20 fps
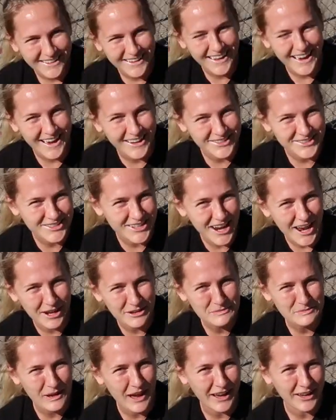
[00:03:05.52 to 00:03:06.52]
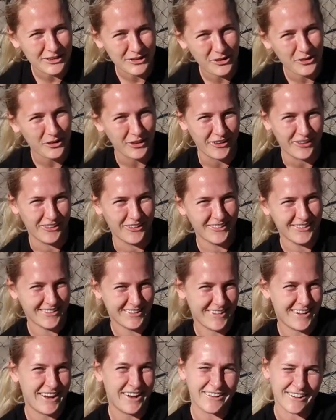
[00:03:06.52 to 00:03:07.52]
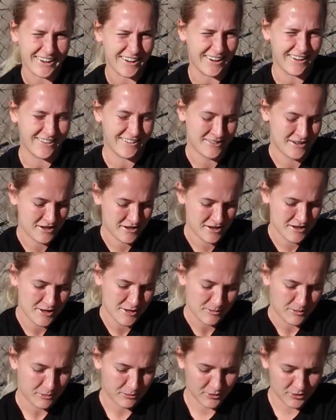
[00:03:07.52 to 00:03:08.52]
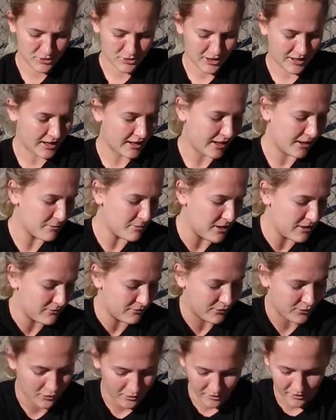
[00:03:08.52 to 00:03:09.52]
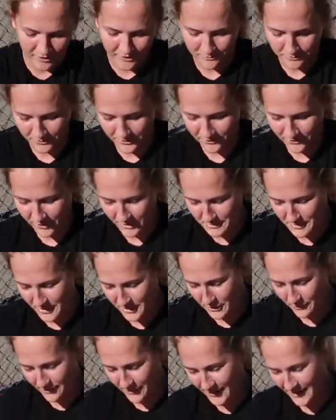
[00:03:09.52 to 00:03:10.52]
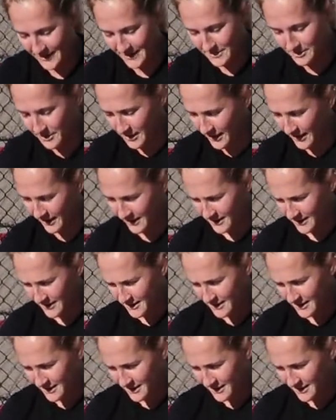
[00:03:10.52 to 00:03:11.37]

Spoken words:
Hashtag peg loyal out here. We're trading them in for, we've already been over this, but